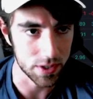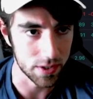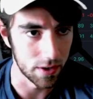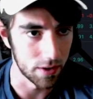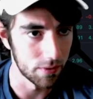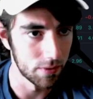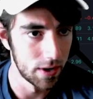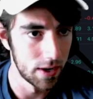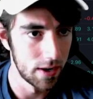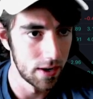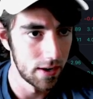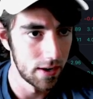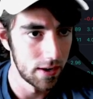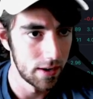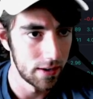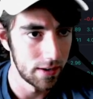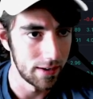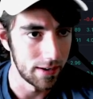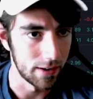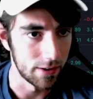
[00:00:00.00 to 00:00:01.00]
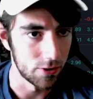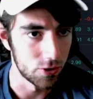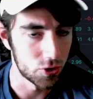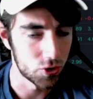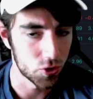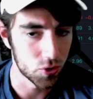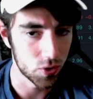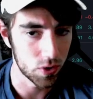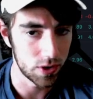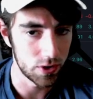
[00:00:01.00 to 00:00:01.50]
So,
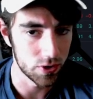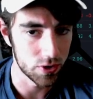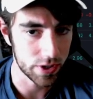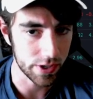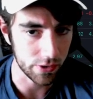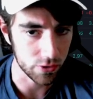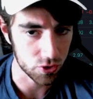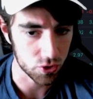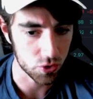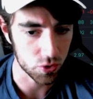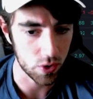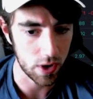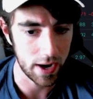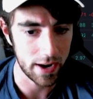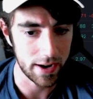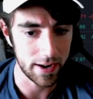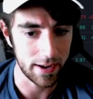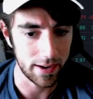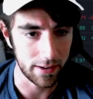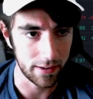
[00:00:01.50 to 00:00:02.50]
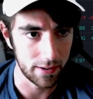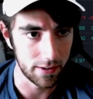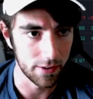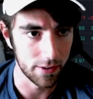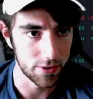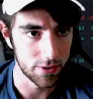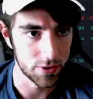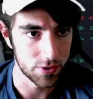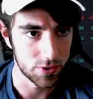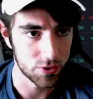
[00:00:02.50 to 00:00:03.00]
you're still treading,
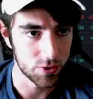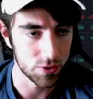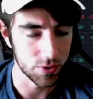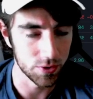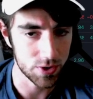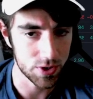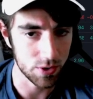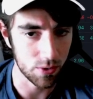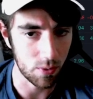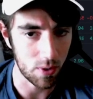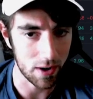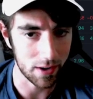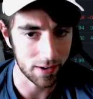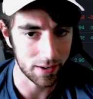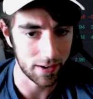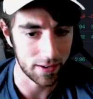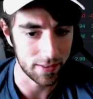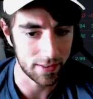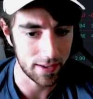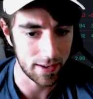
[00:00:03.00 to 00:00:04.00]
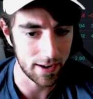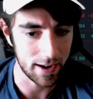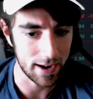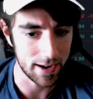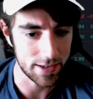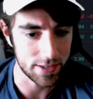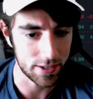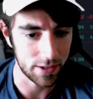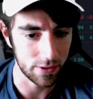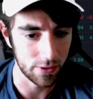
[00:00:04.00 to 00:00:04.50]
you're still walking on thin
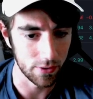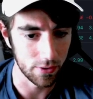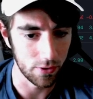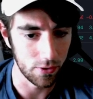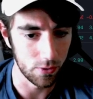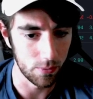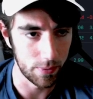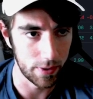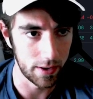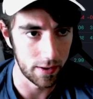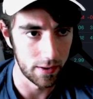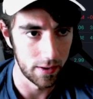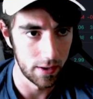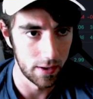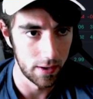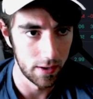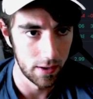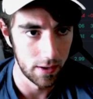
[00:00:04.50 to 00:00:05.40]
ice here a little bit.